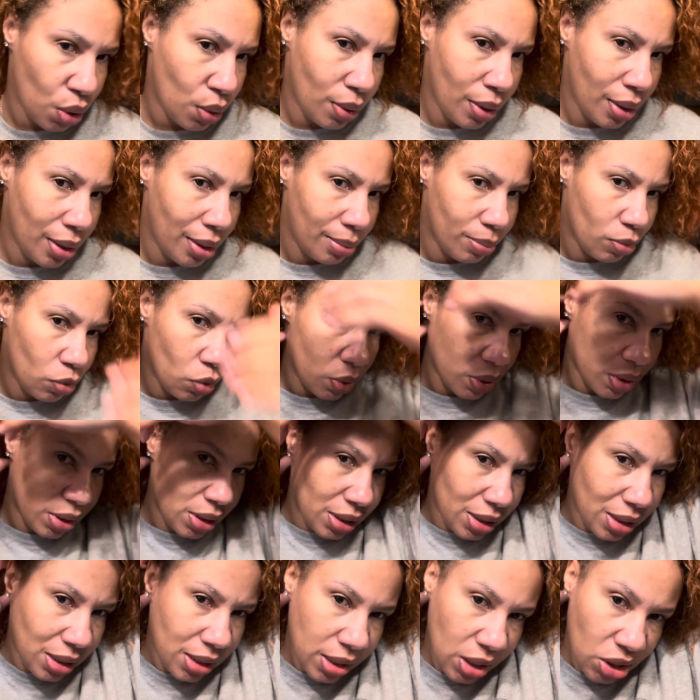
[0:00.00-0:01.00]
I'm going to
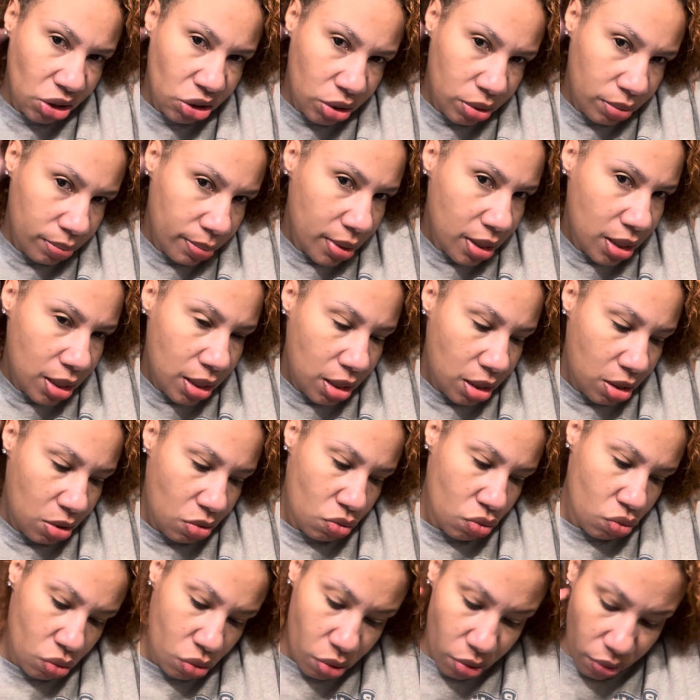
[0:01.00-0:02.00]
section my hair
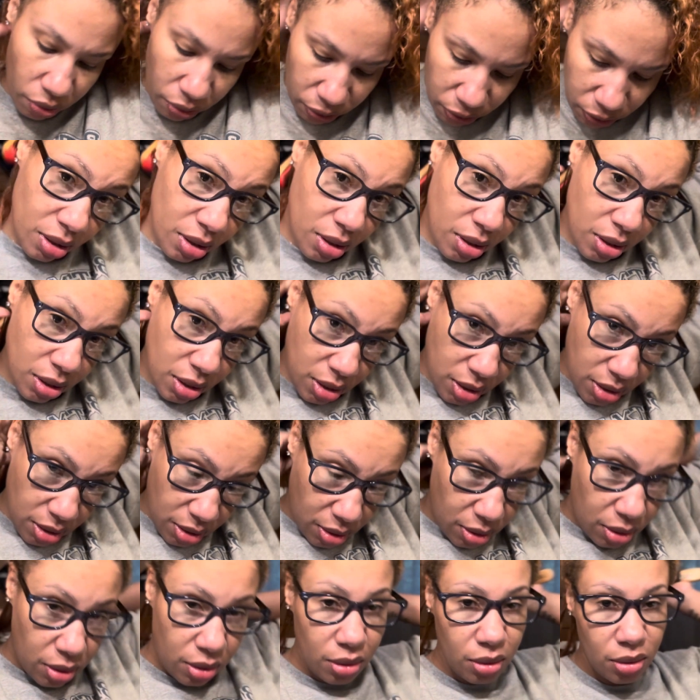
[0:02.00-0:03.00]
off.
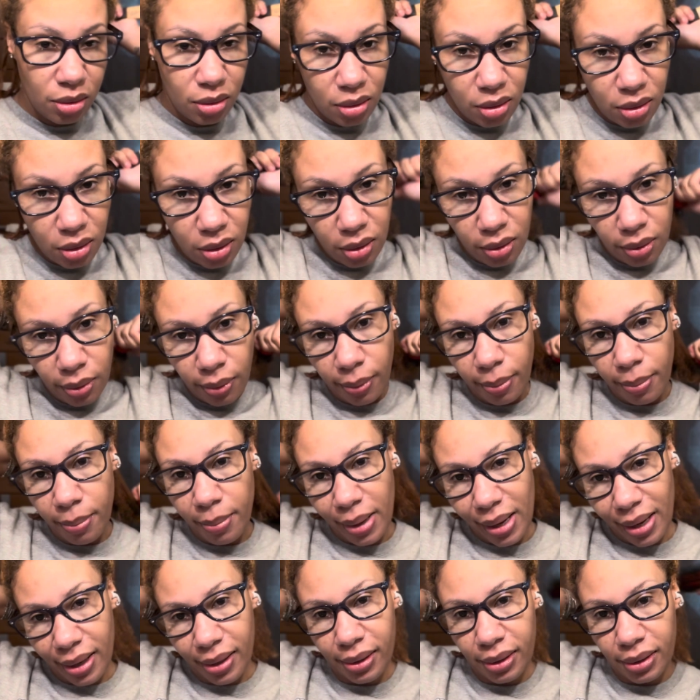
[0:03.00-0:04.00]
Then
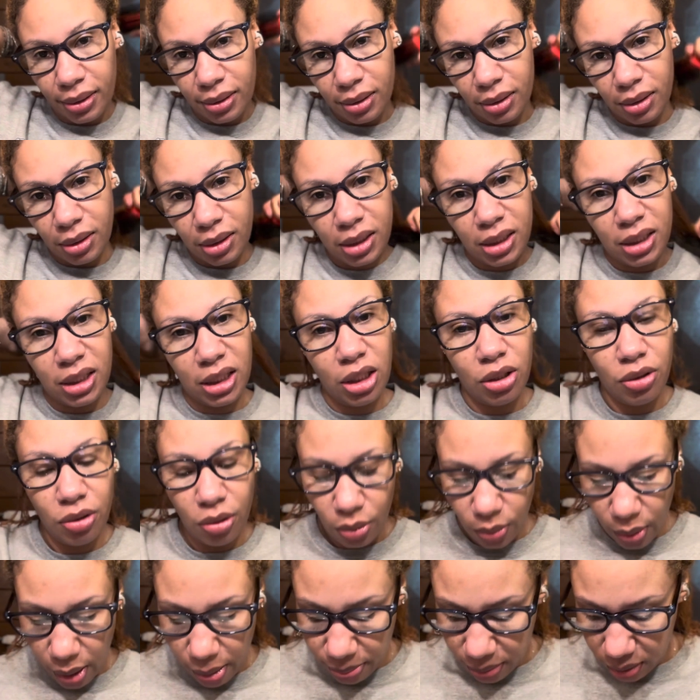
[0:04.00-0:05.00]
my secret
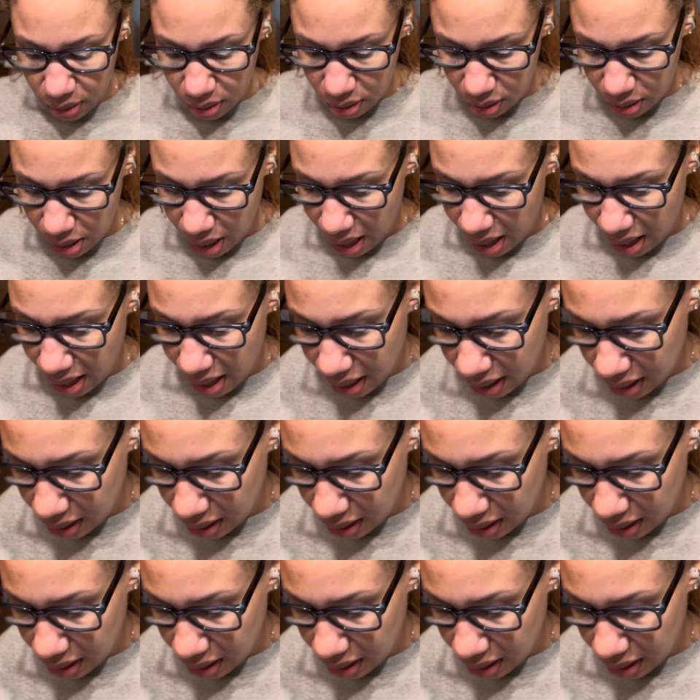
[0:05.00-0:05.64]
weapon that I